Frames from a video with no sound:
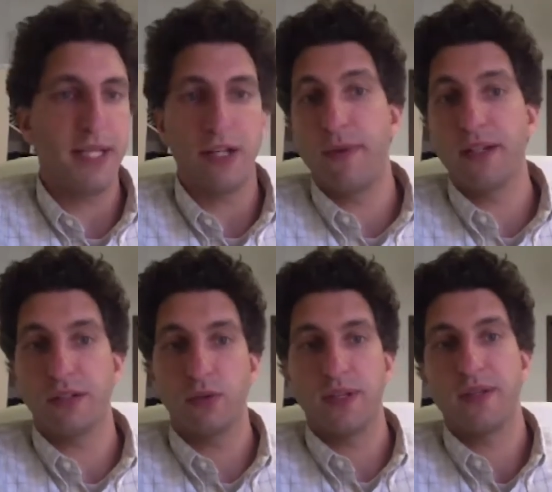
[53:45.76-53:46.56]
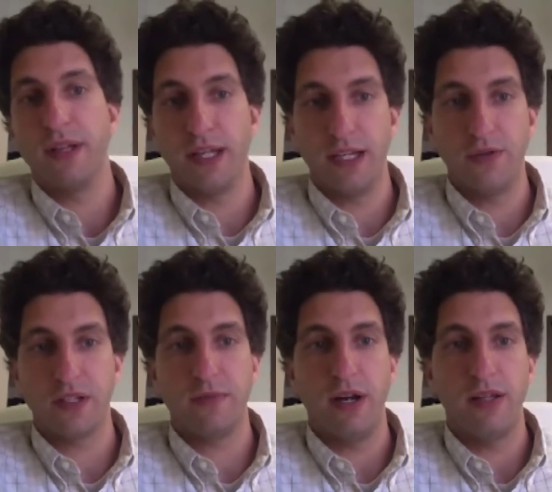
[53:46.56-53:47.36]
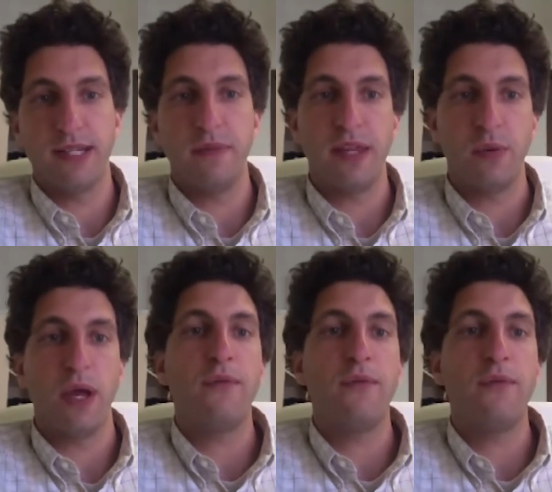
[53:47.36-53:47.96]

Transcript: detrimental to one's ability to experience empathy.